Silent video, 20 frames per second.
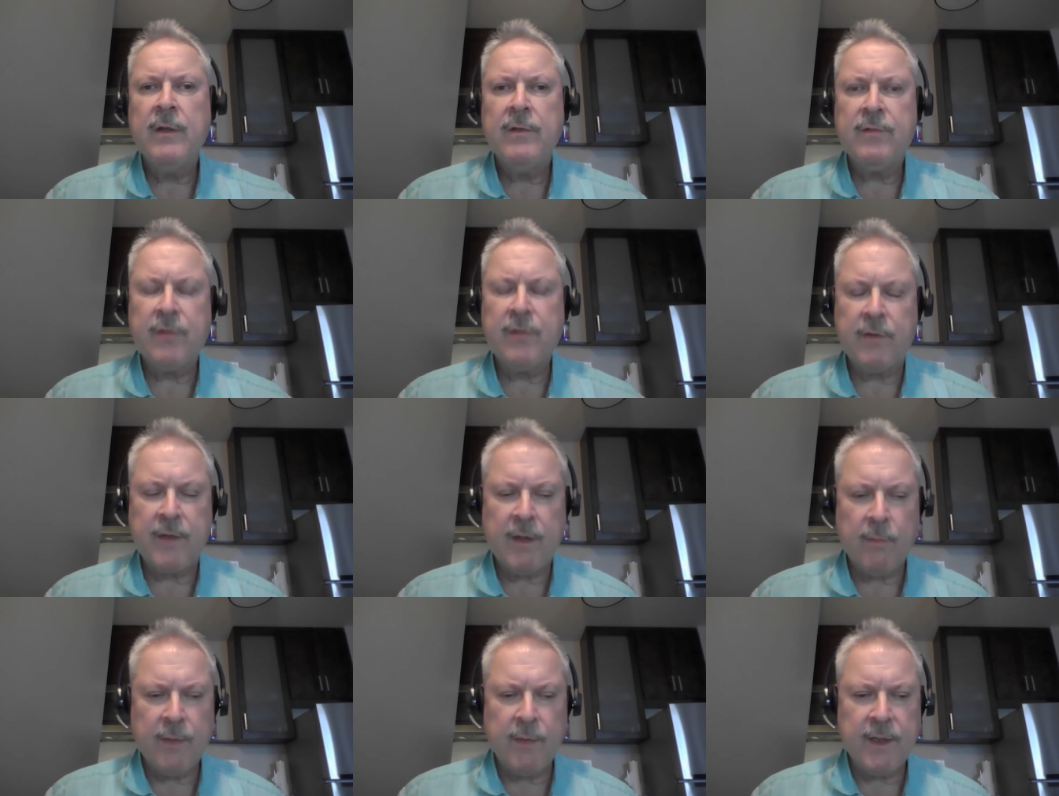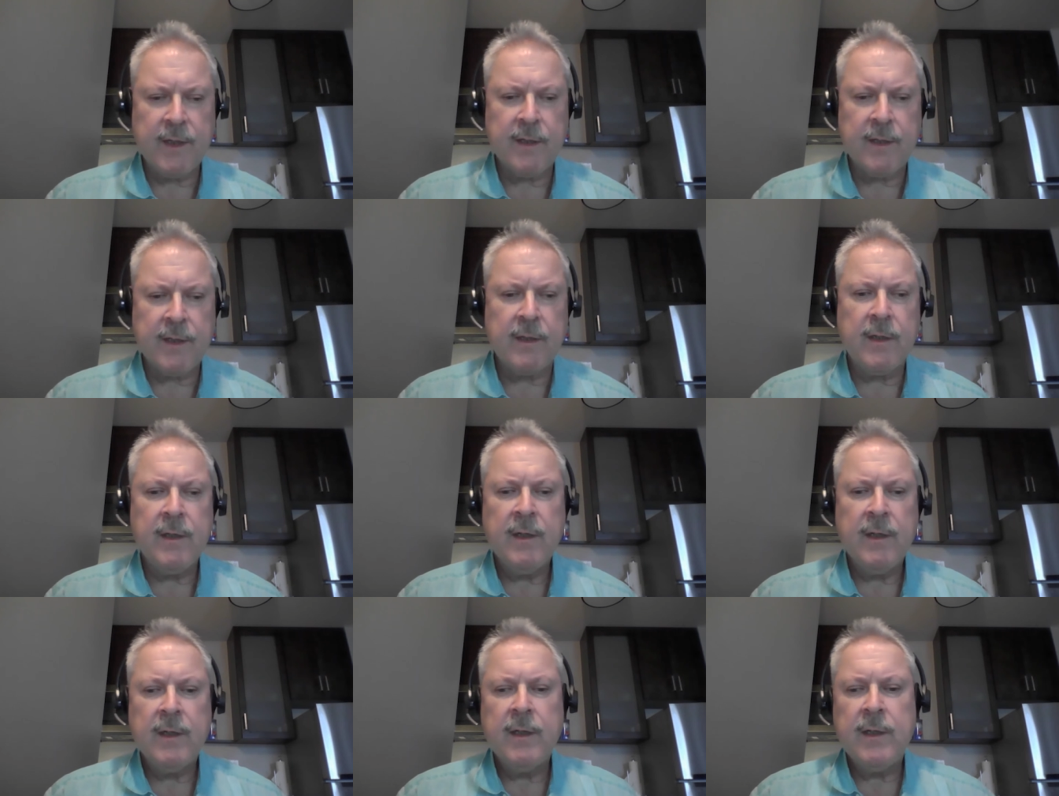so that we can
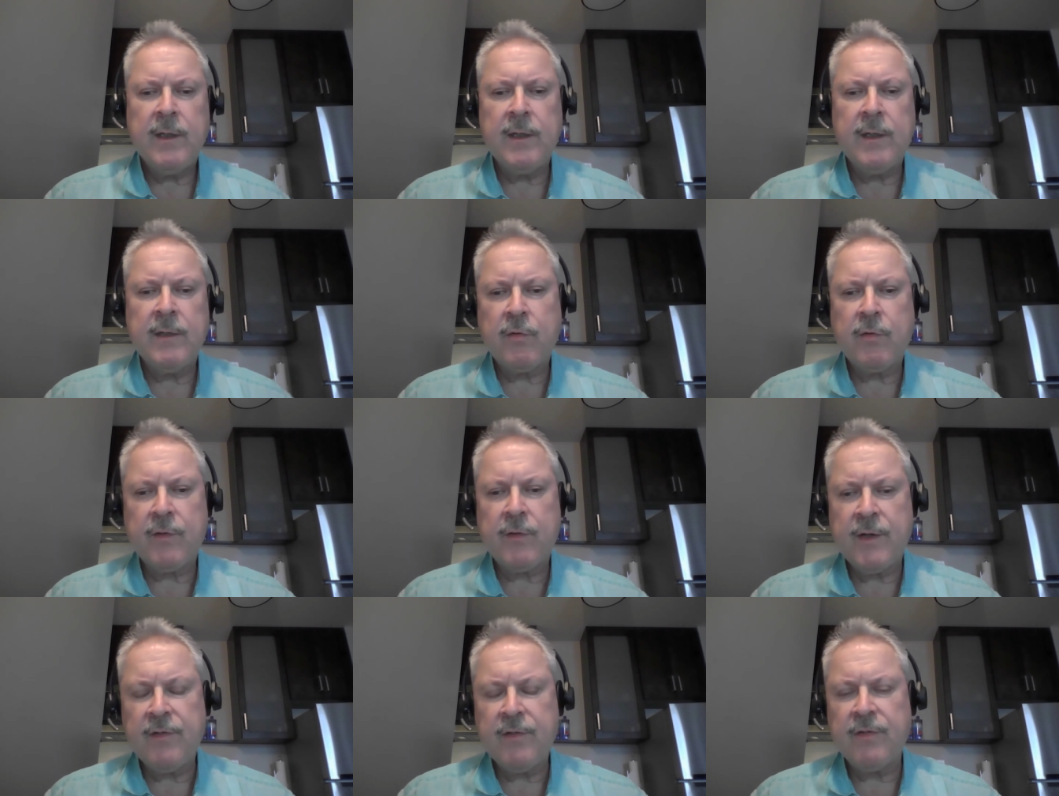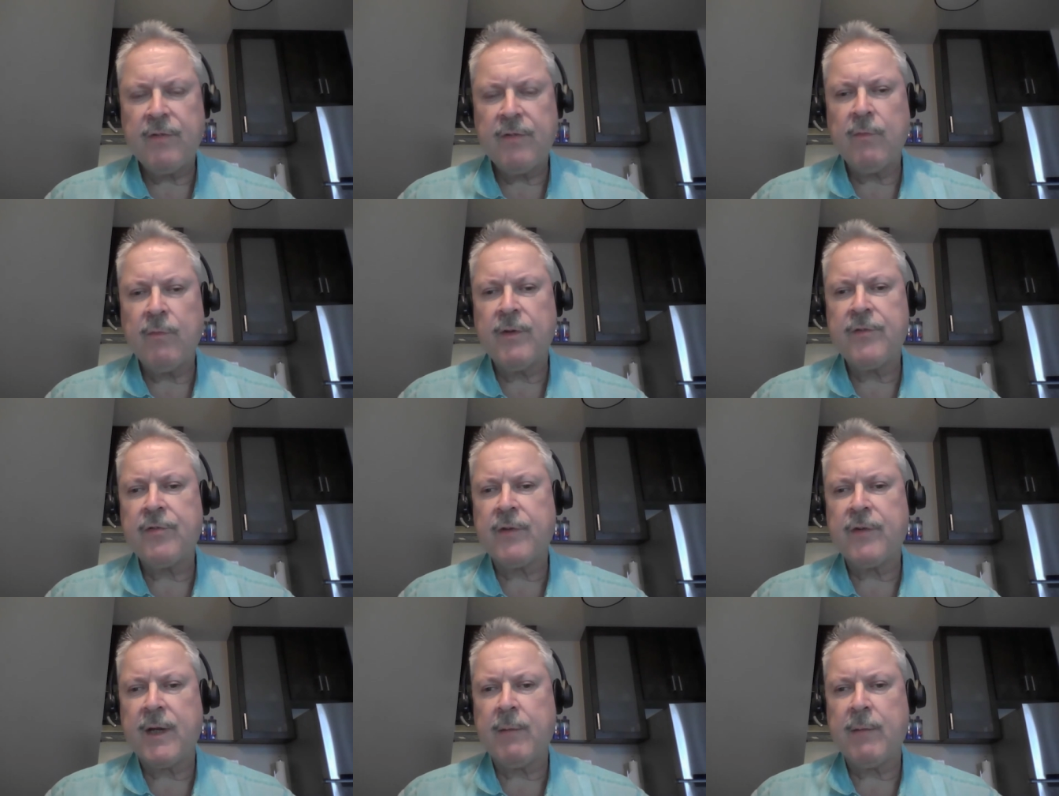increase
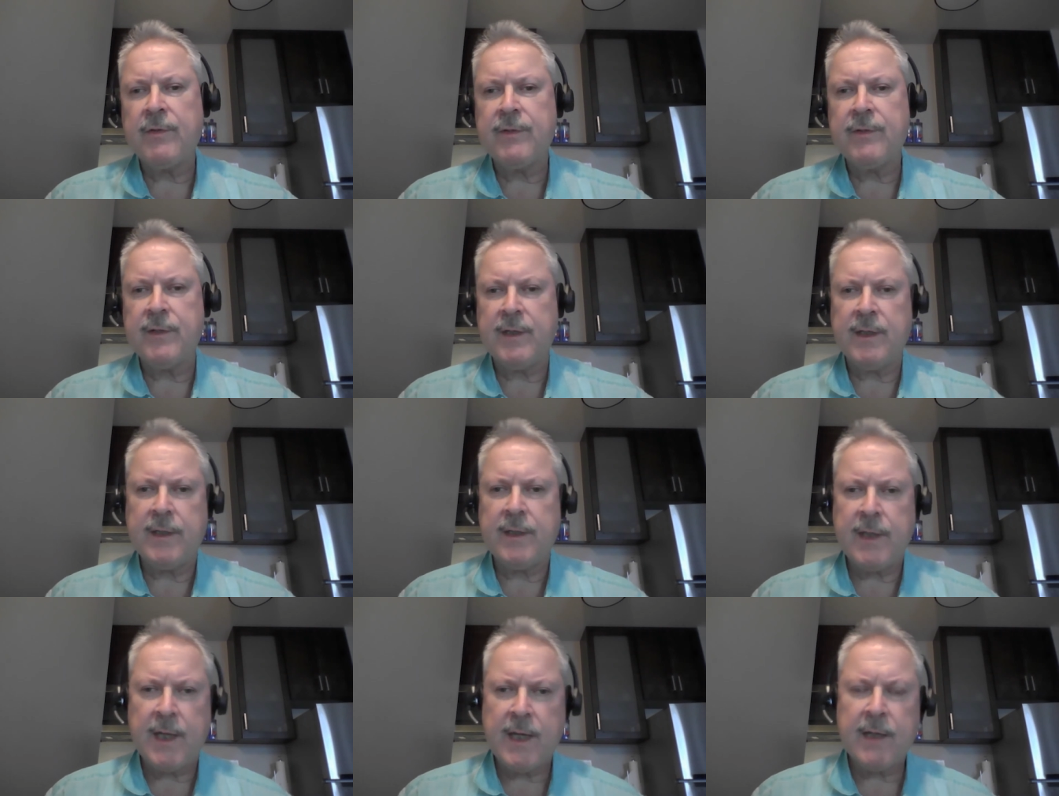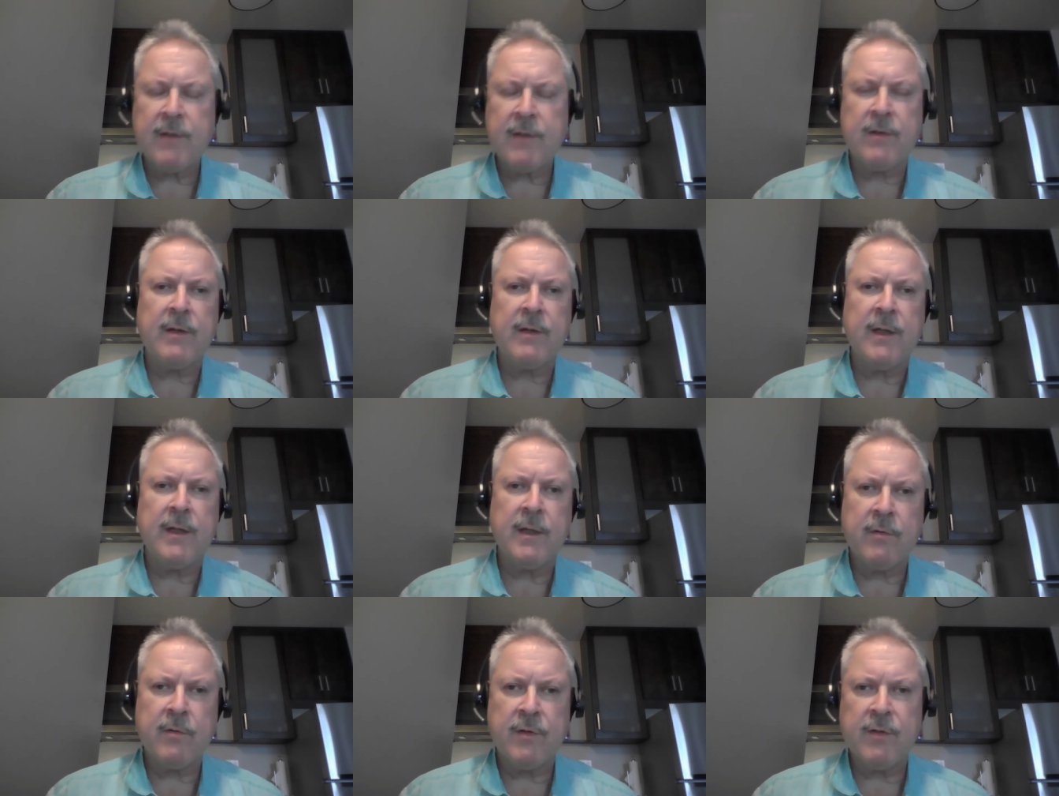what you're able to detect,
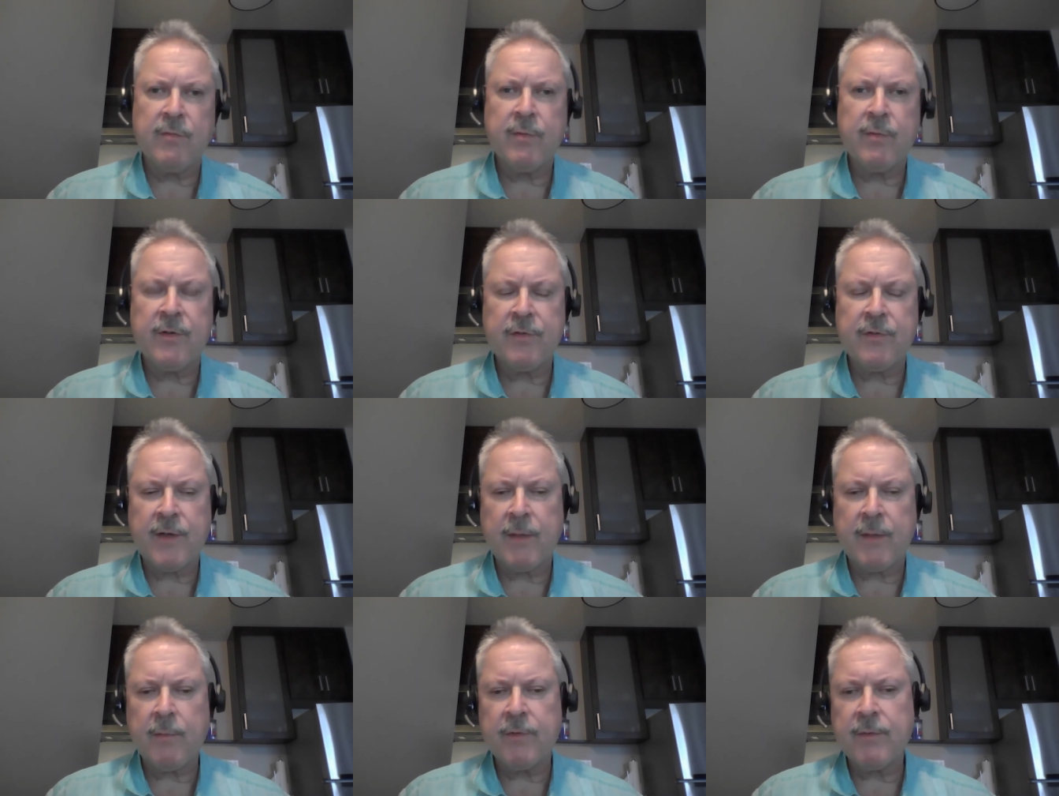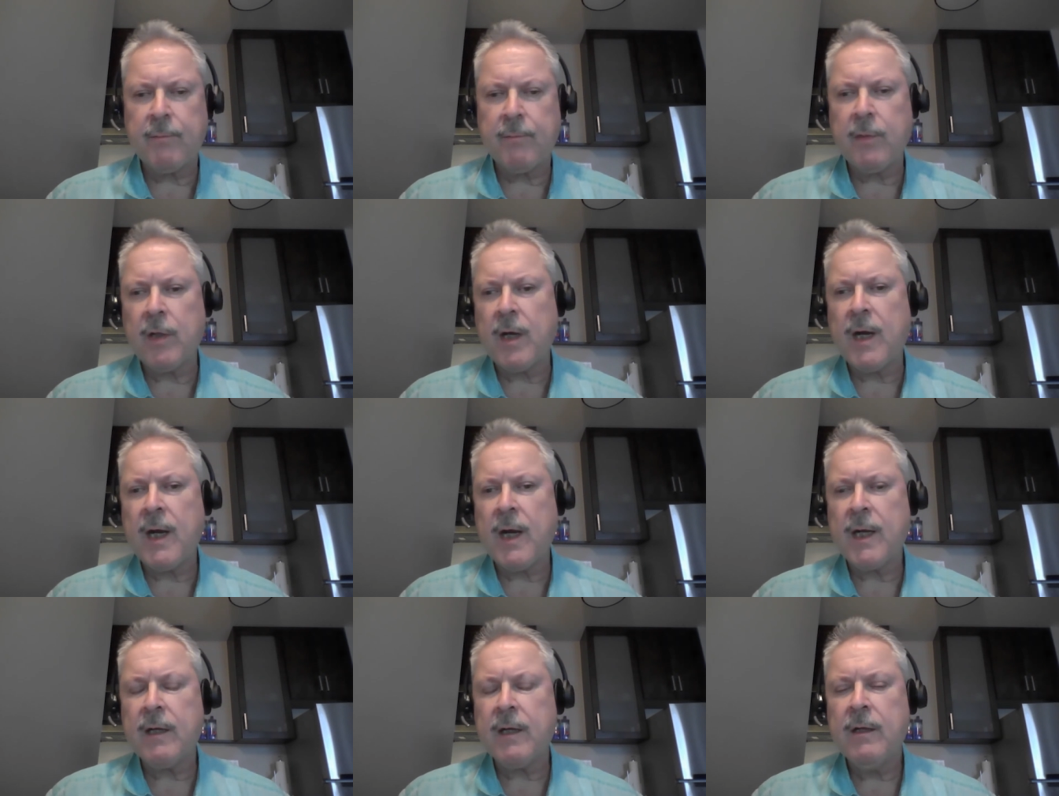increase what you're able to
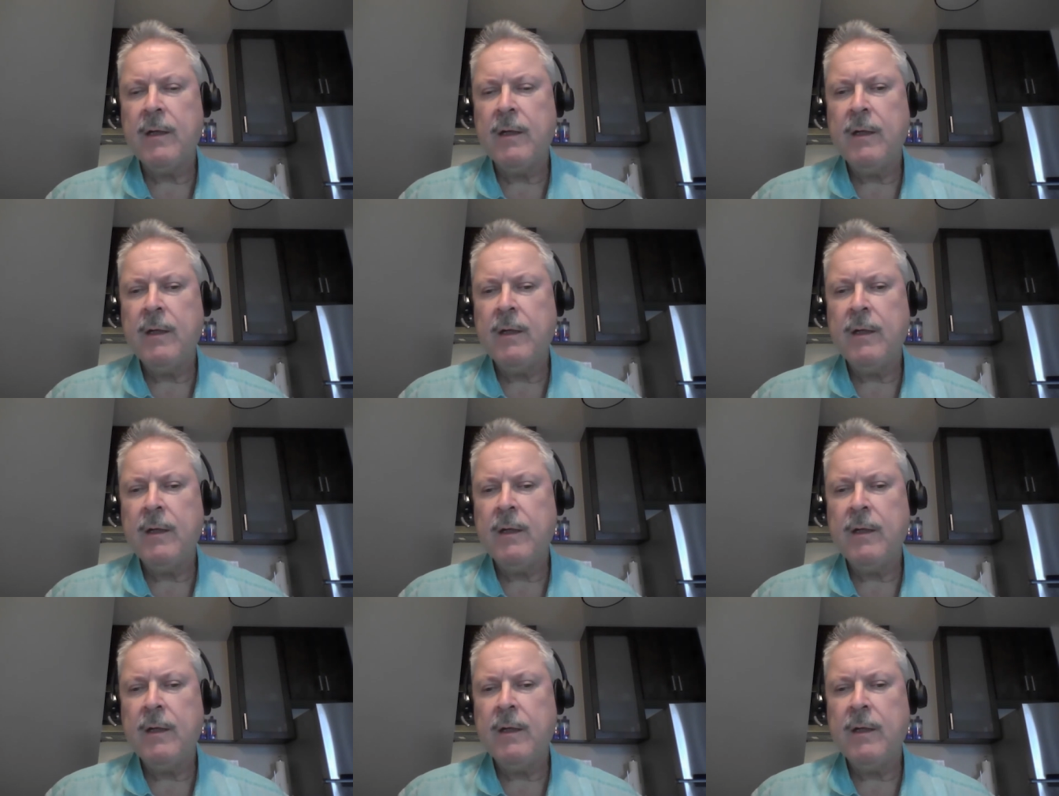block,